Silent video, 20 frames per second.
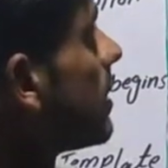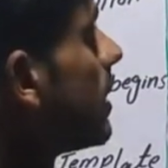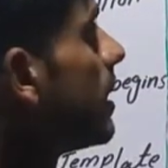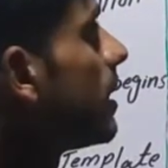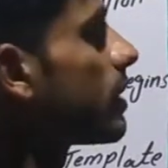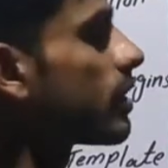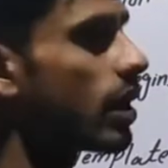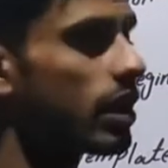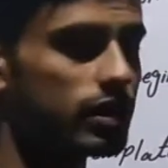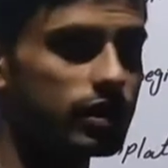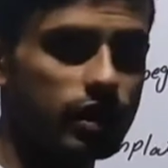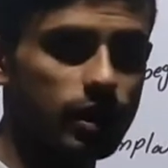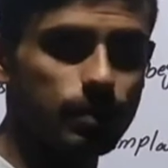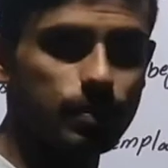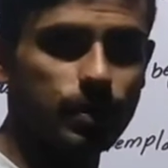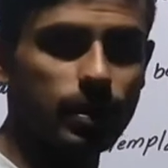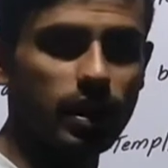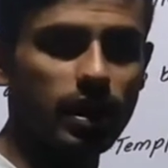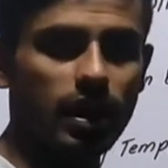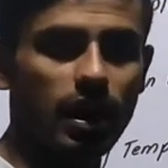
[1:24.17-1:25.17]
the
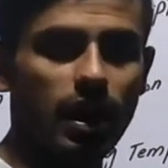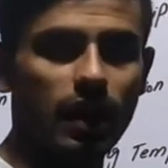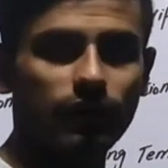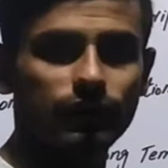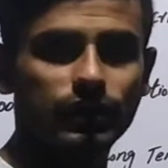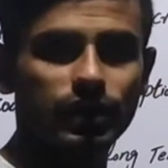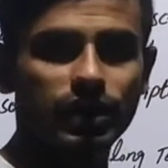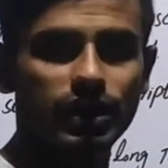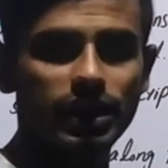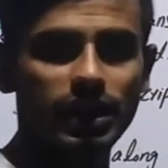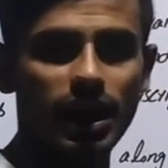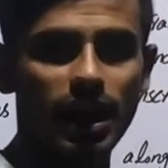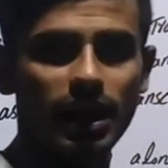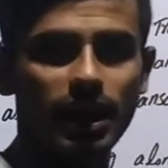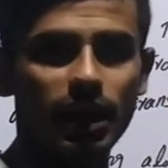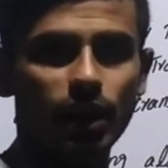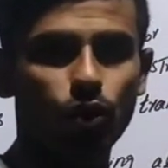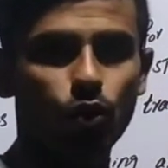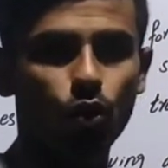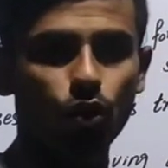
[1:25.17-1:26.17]
transcription of the
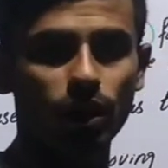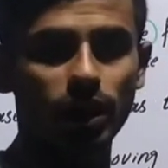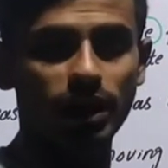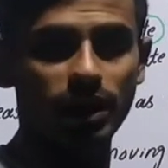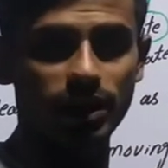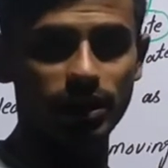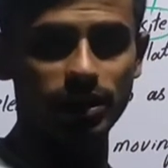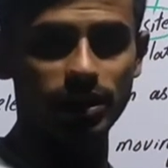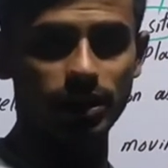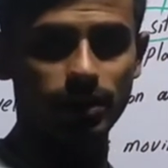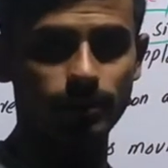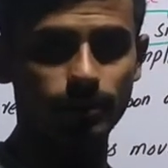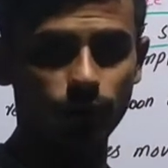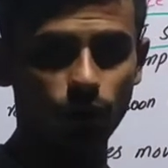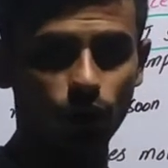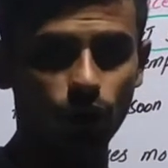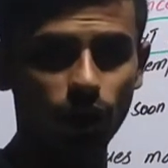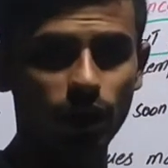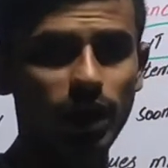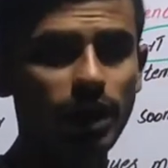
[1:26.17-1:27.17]
DNA coding region.
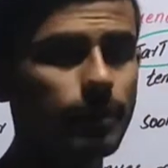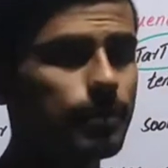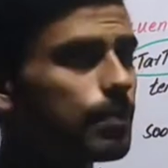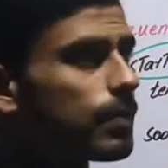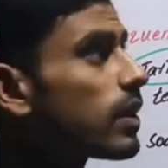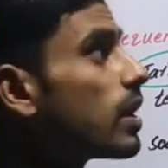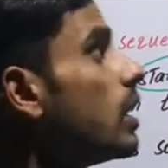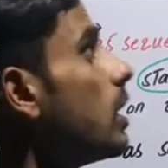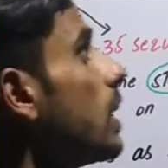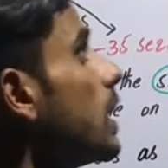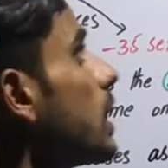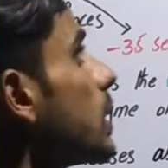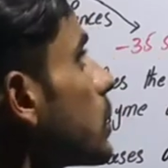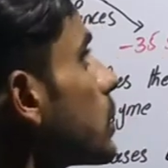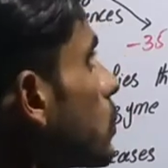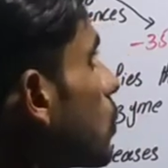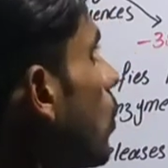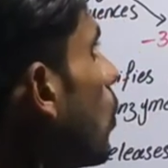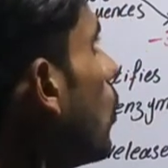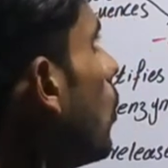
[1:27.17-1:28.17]
Okay.
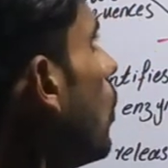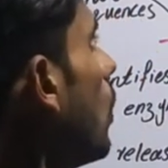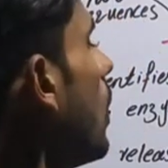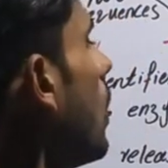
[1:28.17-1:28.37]
So